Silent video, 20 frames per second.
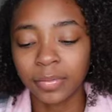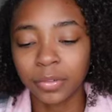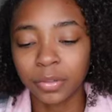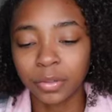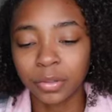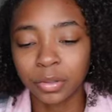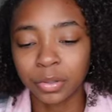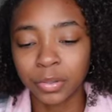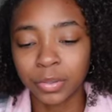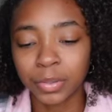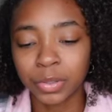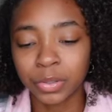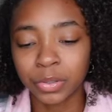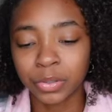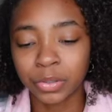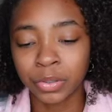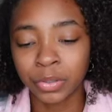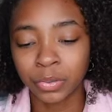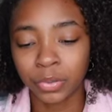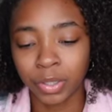have YouTube
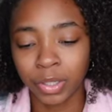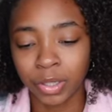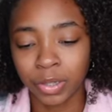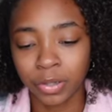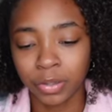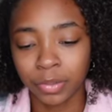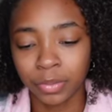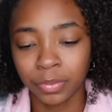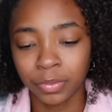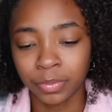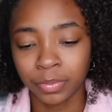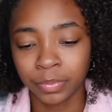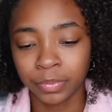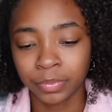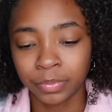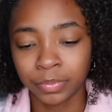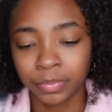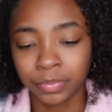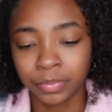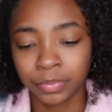Studio.
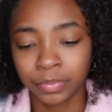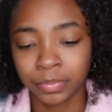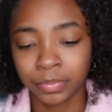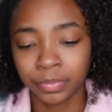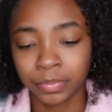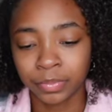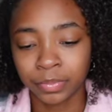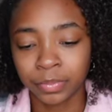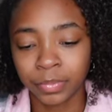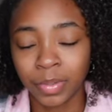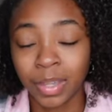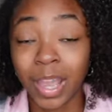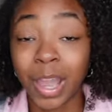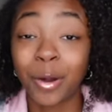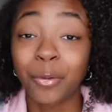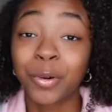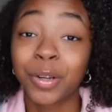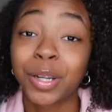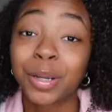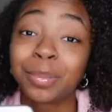
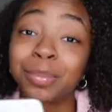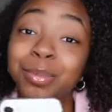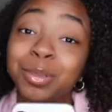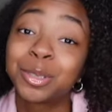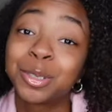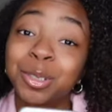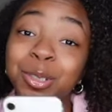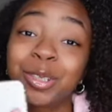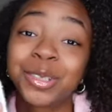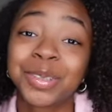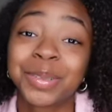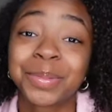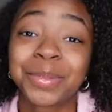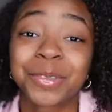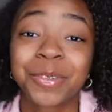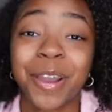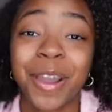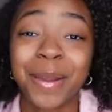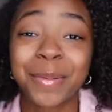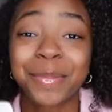I went up two
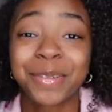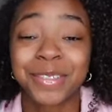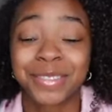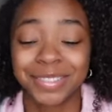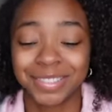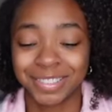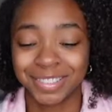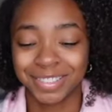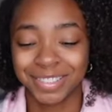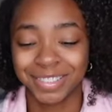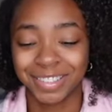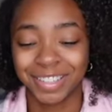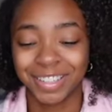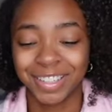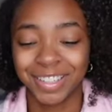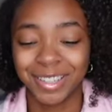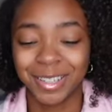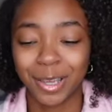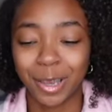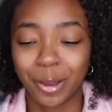subscribers,
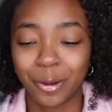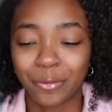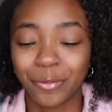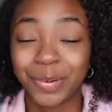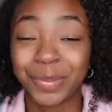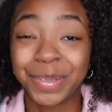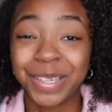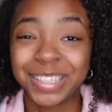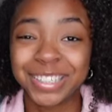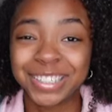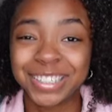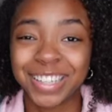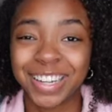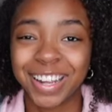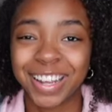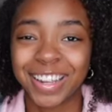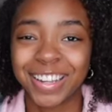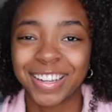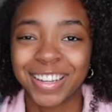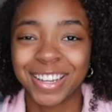y'all, from
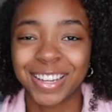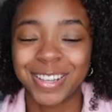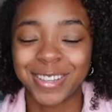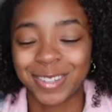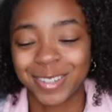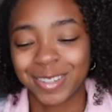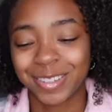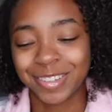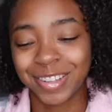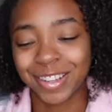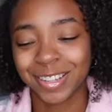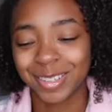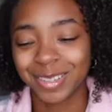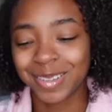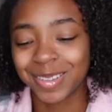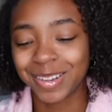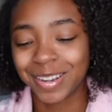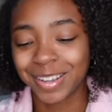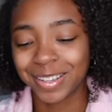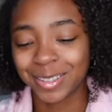yesterday. That's that's
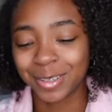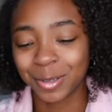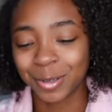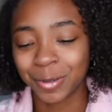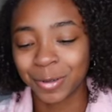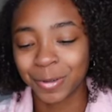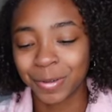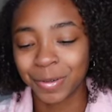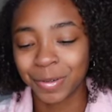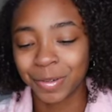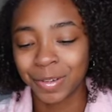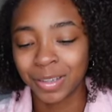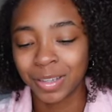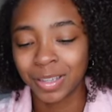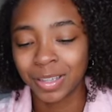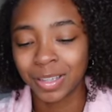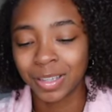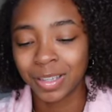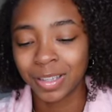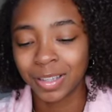that's cool.
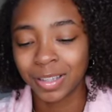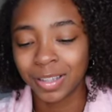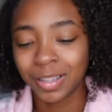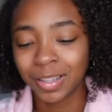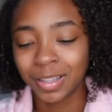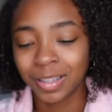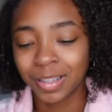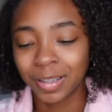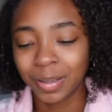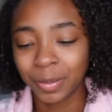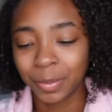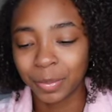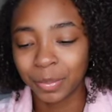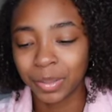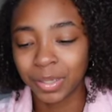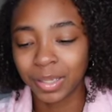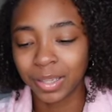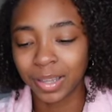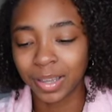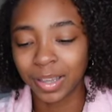
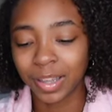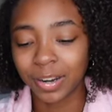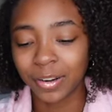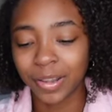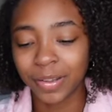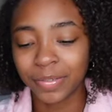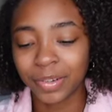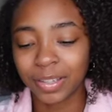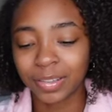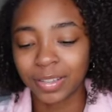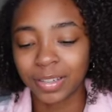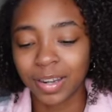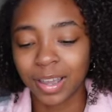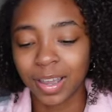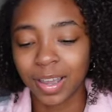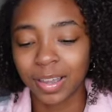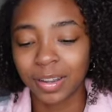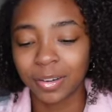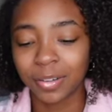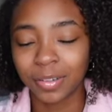But yeah, I don't have nothing to
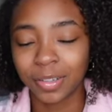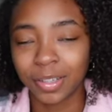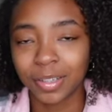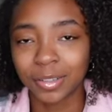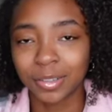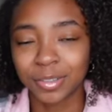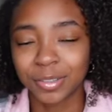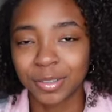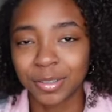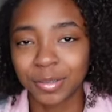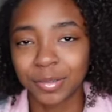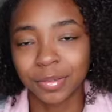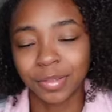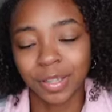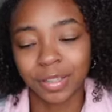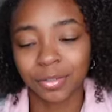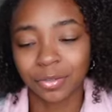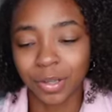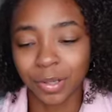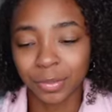hide on here, so
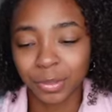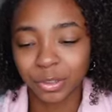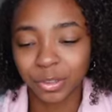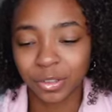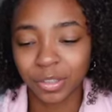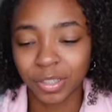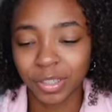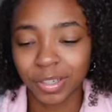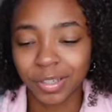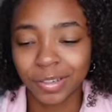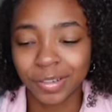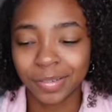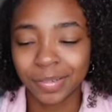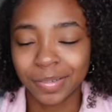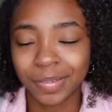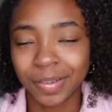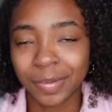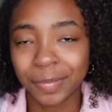that's why I'm showing y'all